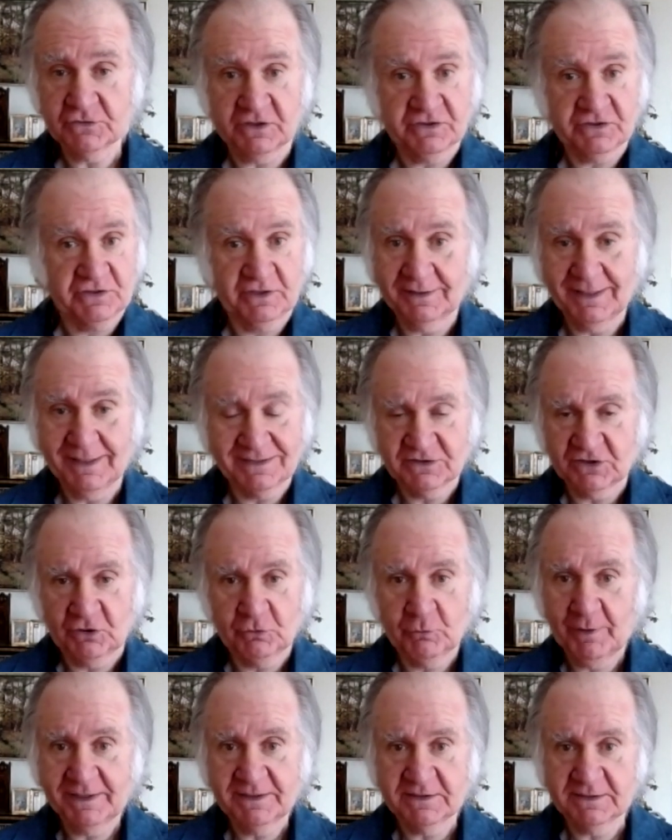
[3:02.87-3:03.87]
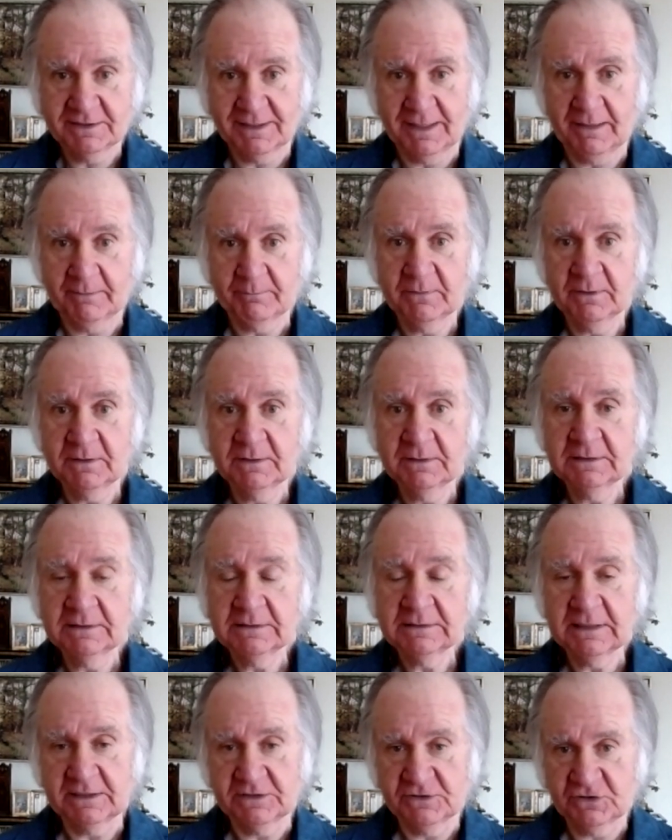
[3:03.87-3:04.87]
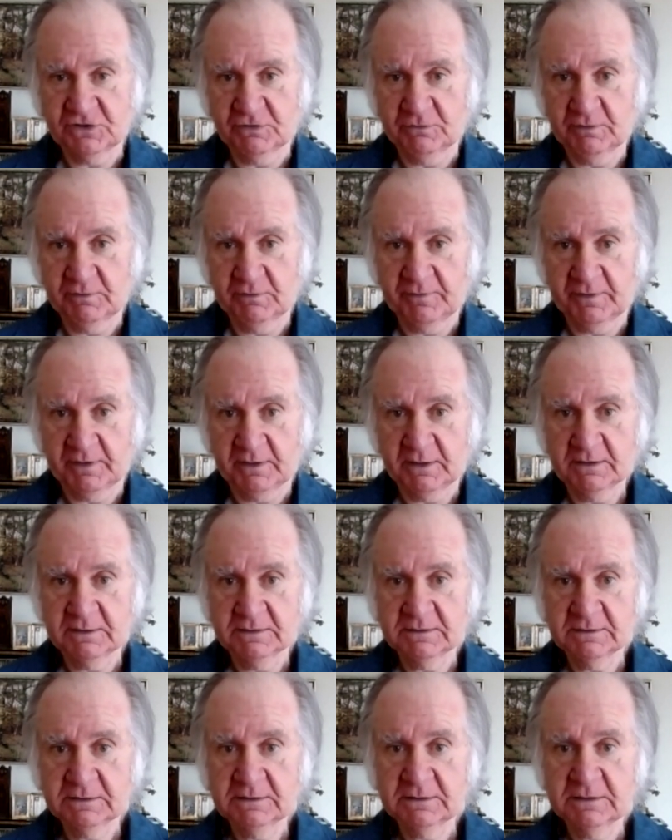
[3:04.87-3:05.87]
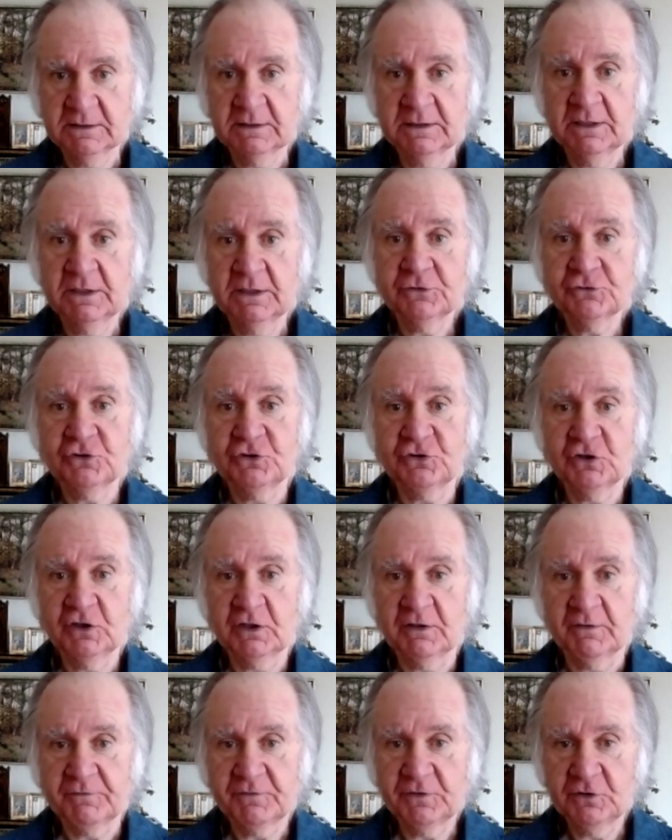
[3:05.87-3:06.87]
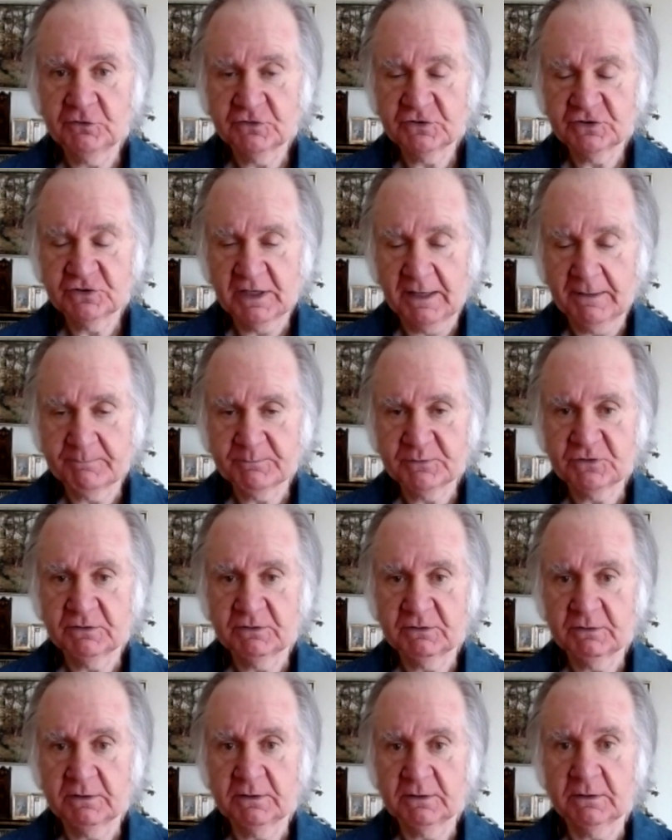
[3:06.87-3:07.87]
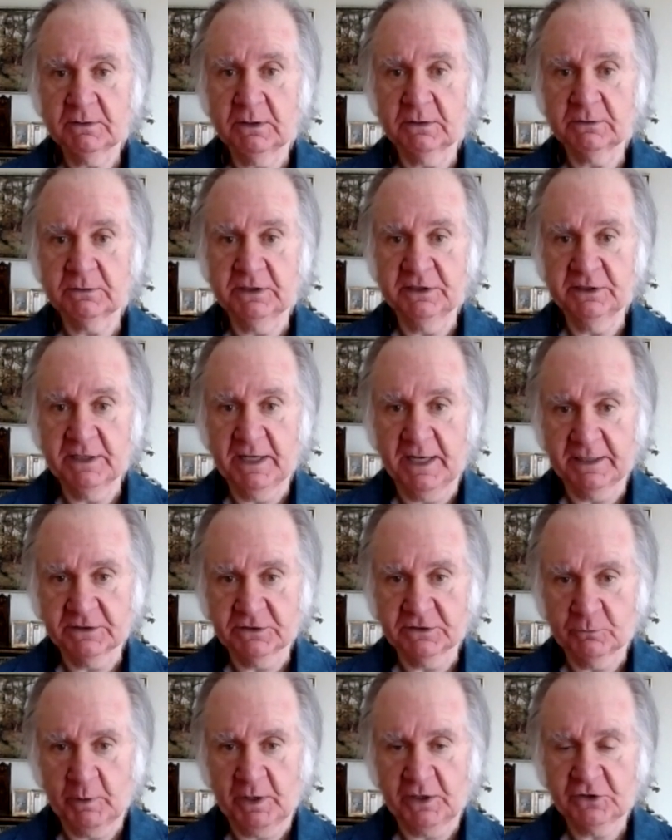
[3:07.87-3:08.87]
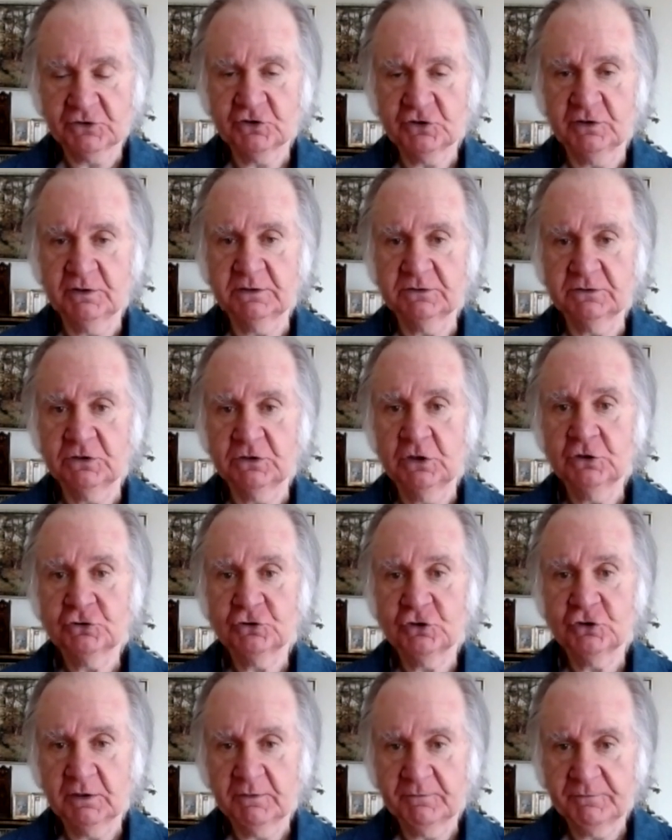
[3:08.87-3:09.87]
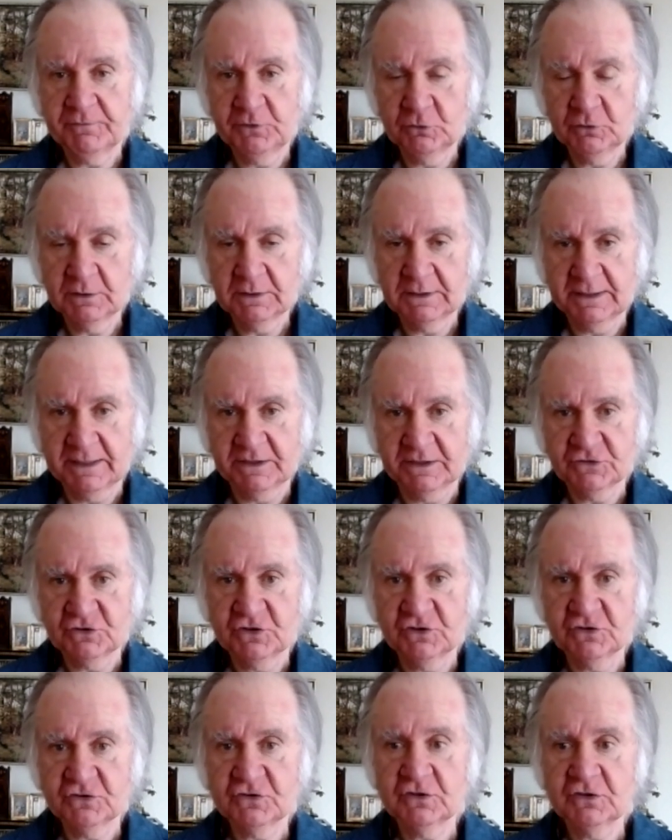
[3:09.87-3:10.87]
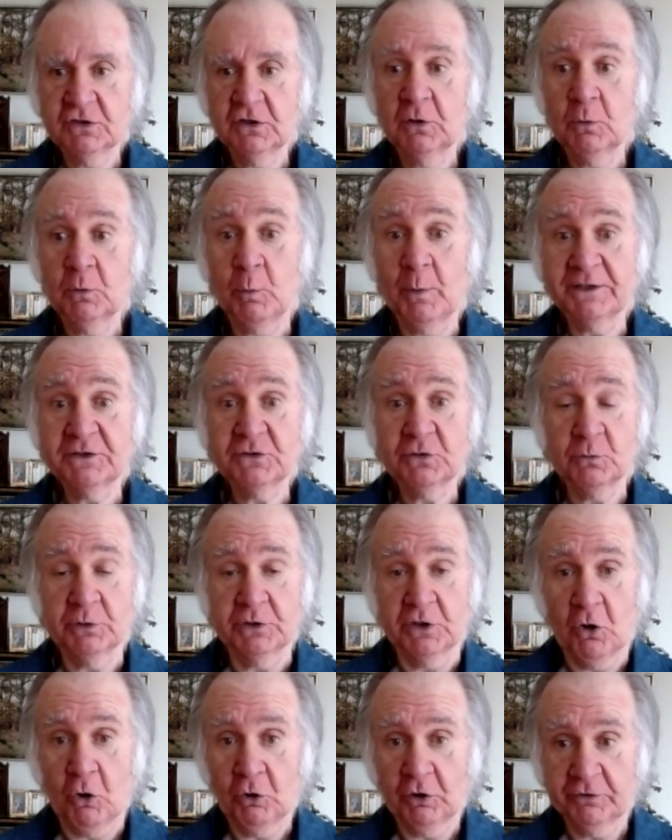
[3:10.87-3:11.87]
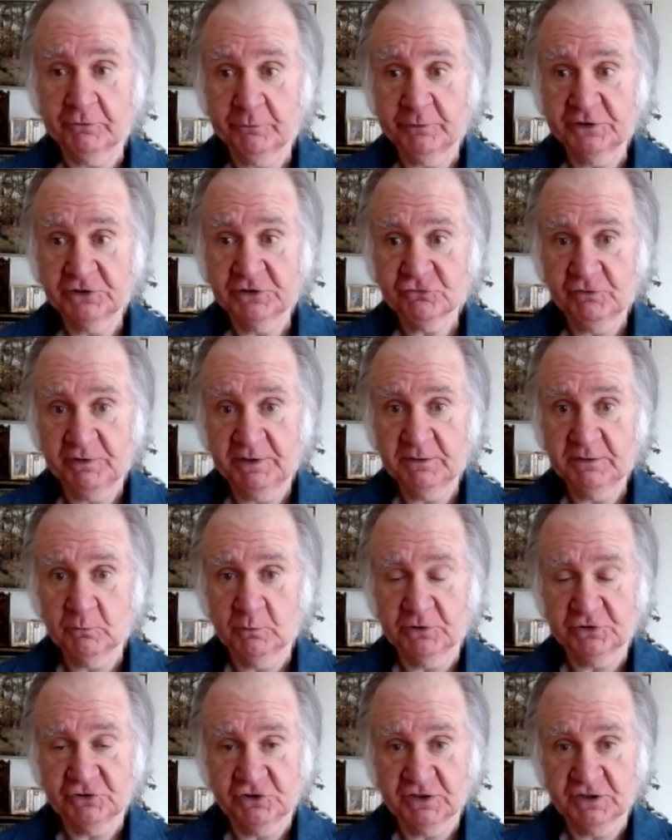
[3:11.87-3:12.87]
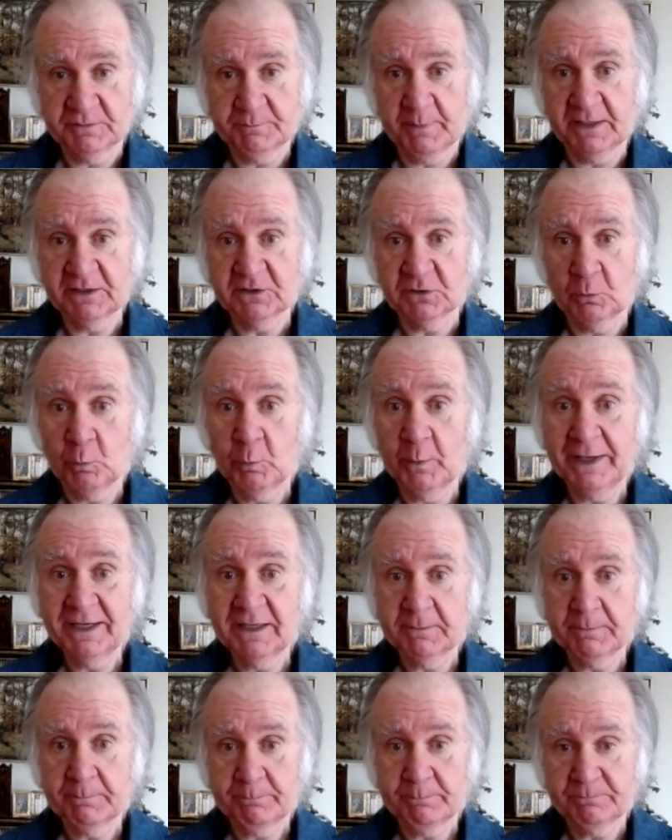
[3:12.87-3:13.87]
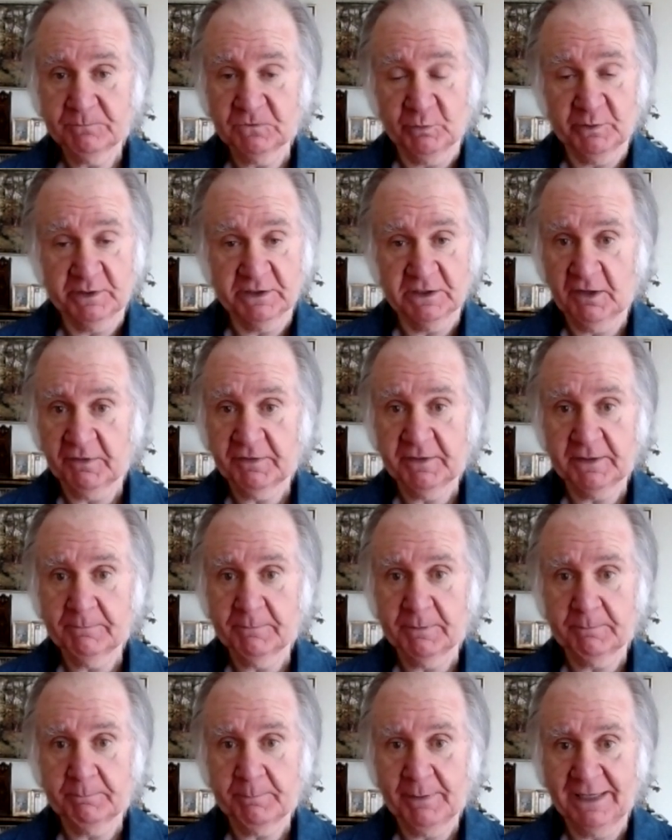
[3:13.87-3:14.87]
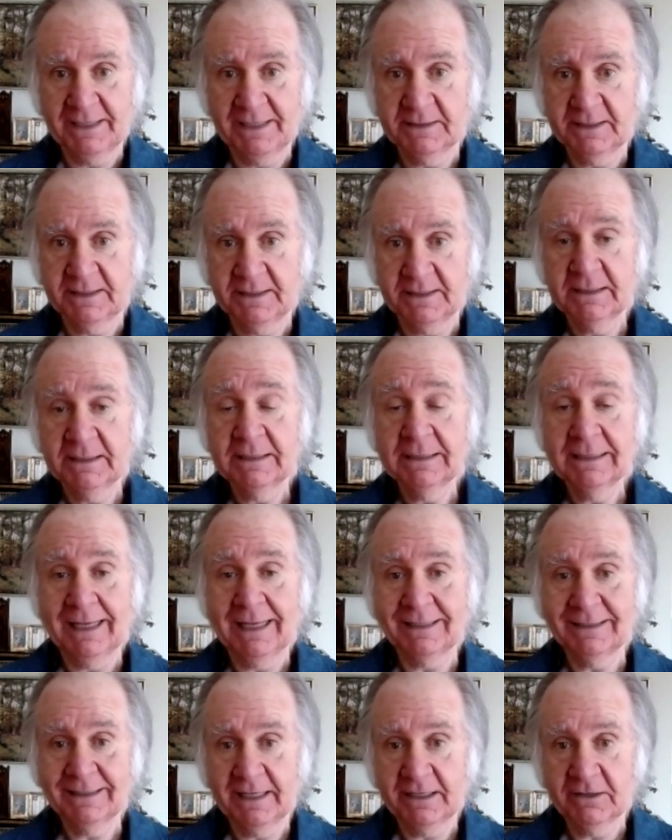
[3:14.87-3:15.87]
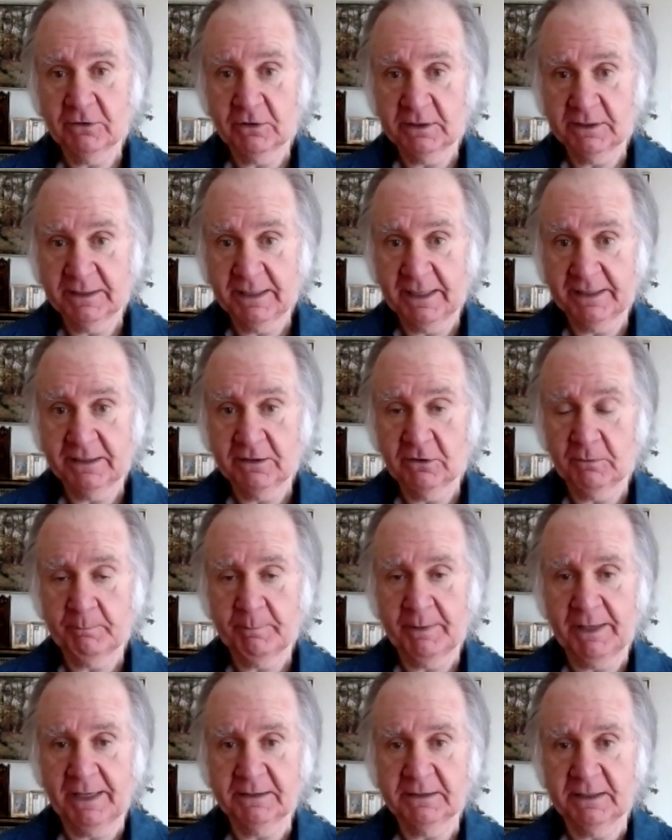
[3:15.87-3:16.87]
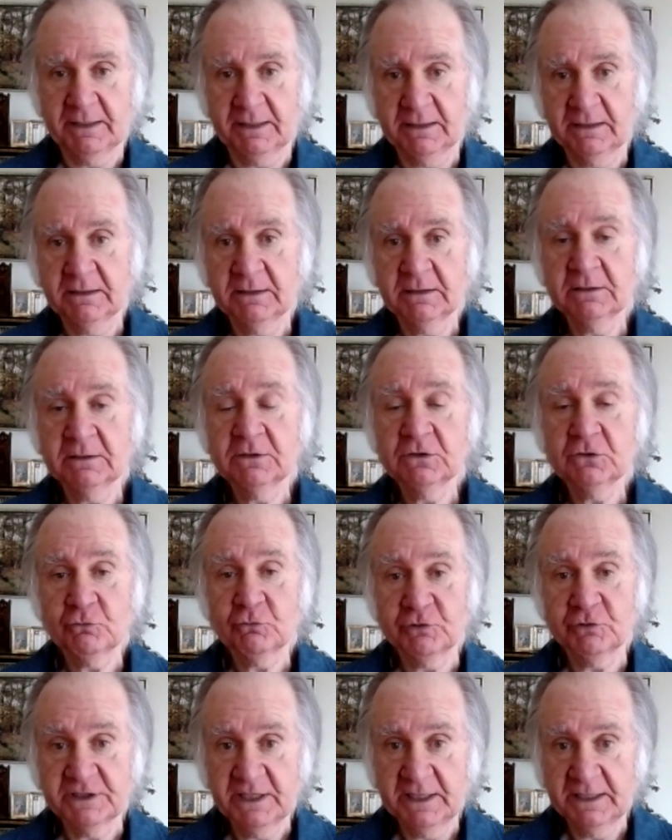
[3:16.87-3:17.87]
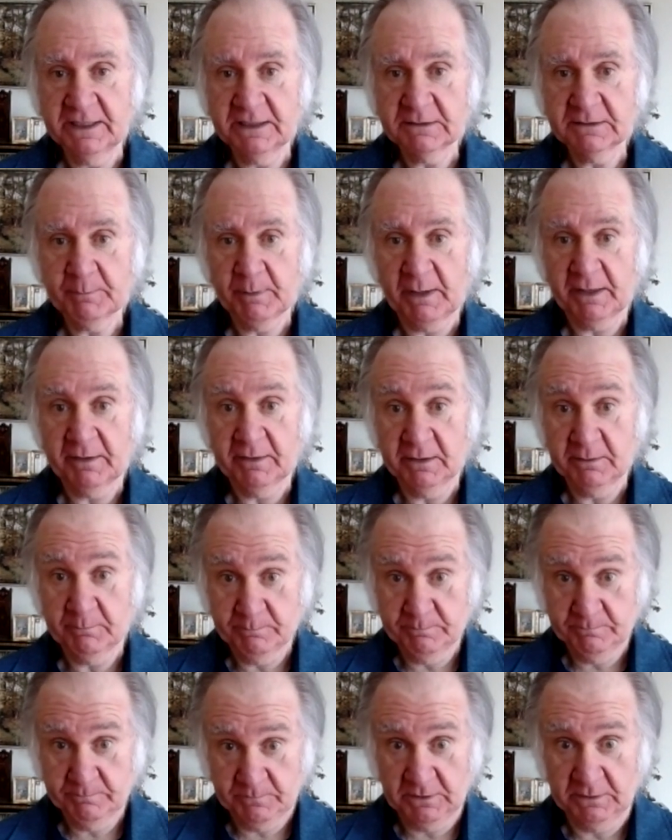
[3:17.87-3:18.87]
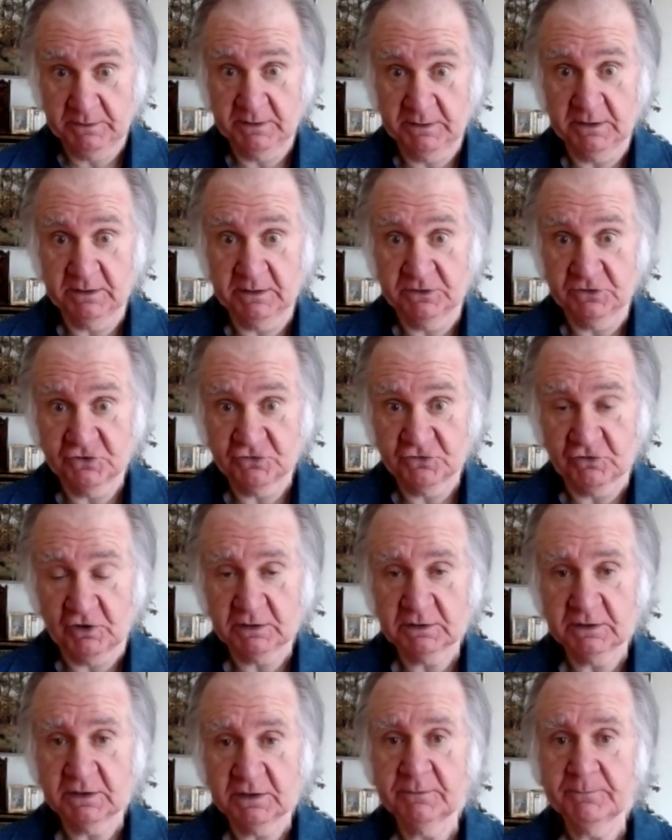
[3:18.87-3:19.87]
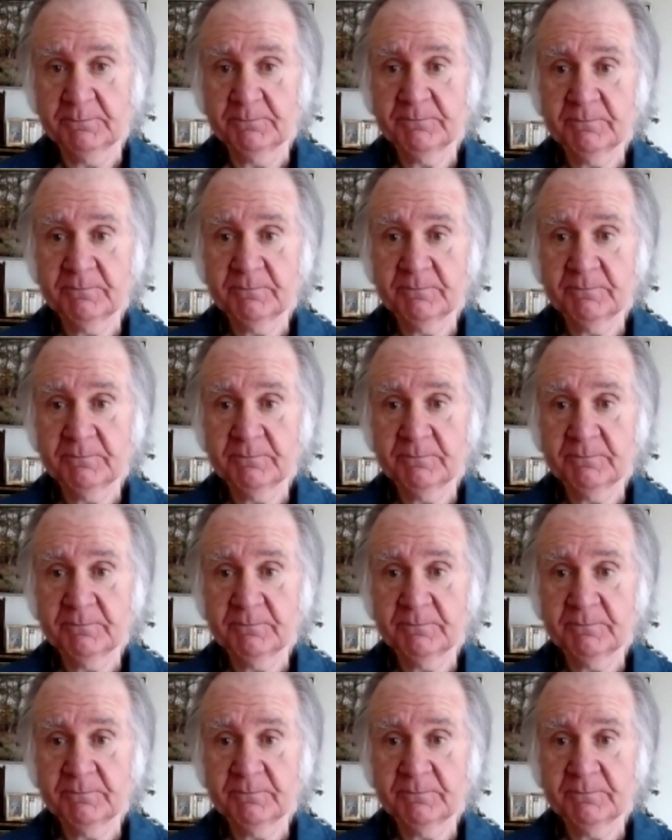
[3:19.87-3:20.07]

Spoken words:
I said, that's a great step. That's terrific. She took a few steps in that direction, took a few classes, went to an art retreat where she spent a week doing nothing but painting and getting her painting critiqued by the instructor.